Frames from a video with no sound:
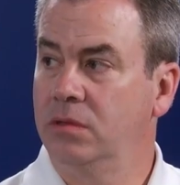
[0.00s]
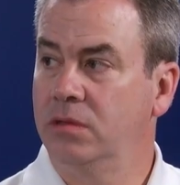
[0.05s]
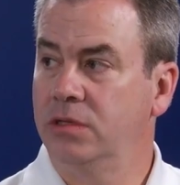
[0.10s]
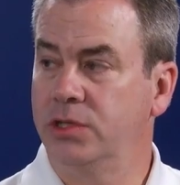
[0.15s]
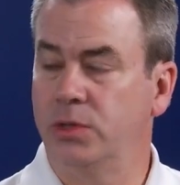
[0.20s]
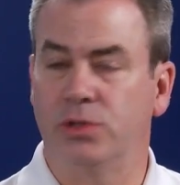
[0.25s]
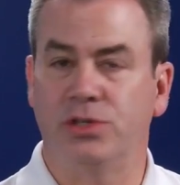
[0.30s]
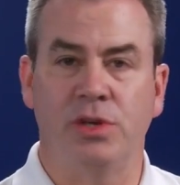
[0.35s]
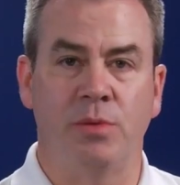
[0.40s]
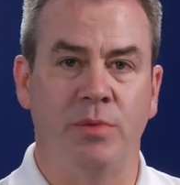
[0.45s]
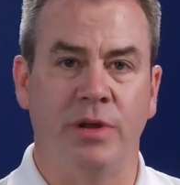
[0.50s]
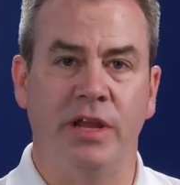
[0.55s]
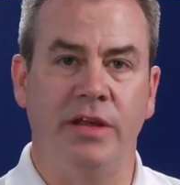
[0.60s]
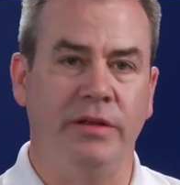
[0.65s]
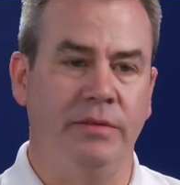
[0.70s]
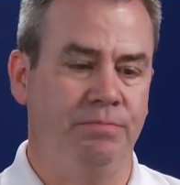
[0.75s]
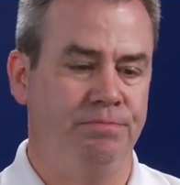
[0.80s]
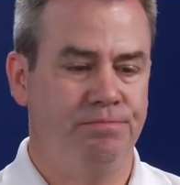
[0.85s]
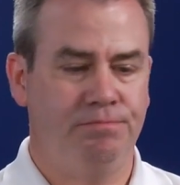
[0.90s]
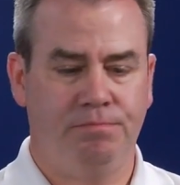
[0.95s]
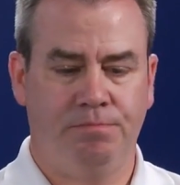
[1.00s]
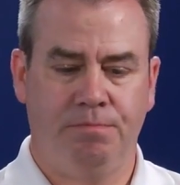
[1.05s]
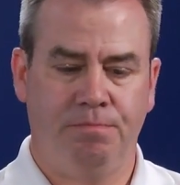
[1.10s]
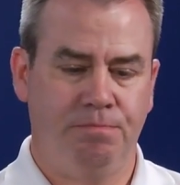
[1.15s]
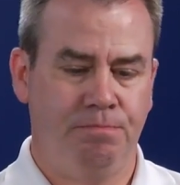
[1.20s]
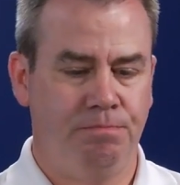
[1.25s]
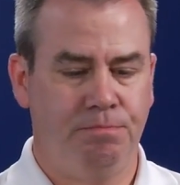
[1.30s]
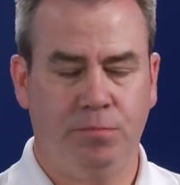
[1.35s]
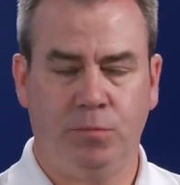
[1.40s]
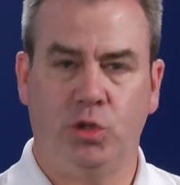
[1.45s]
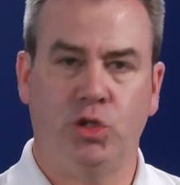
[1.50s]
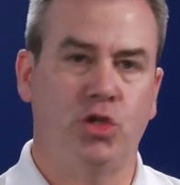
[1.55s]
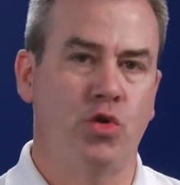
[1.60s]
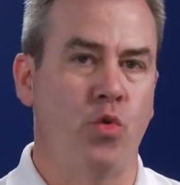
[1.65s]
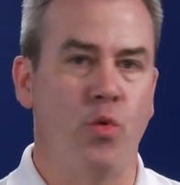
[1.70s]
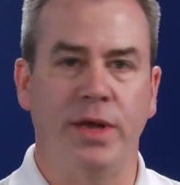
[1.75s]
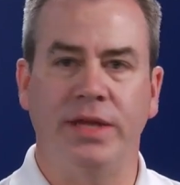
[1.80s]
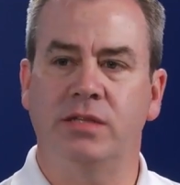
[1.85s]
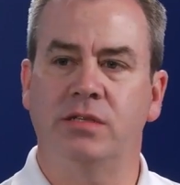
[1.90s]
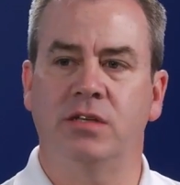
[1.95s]
So somebody
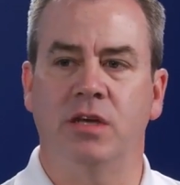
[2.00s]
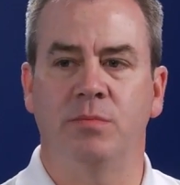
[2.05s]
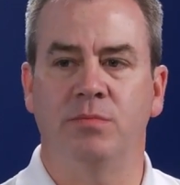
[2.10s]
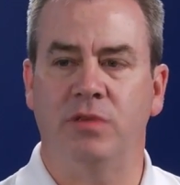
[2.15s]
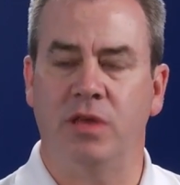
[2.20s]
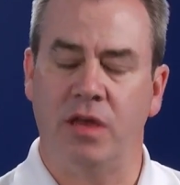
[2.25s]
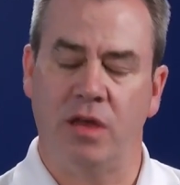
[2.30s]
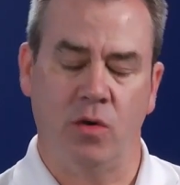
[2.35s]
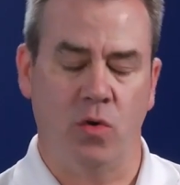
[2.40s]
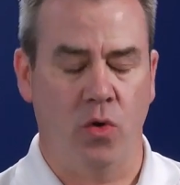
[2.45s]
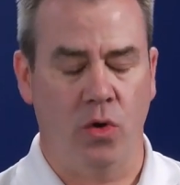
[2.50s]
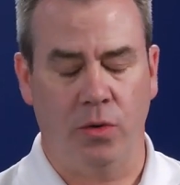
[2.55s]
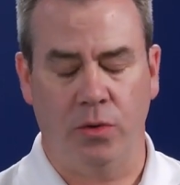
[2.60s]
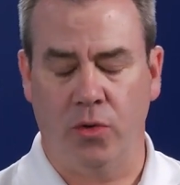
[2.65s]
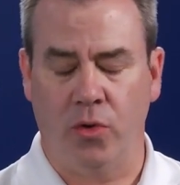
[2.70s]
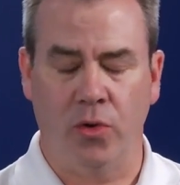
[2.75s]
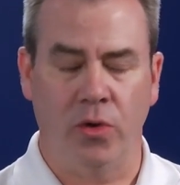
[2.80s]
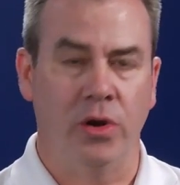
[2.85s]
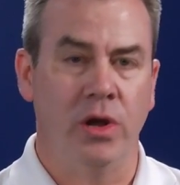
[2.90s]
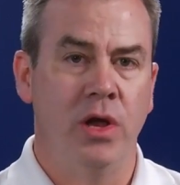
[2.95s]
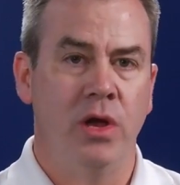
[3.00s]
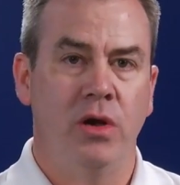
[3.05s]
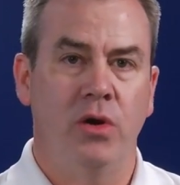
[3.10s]
tweets something or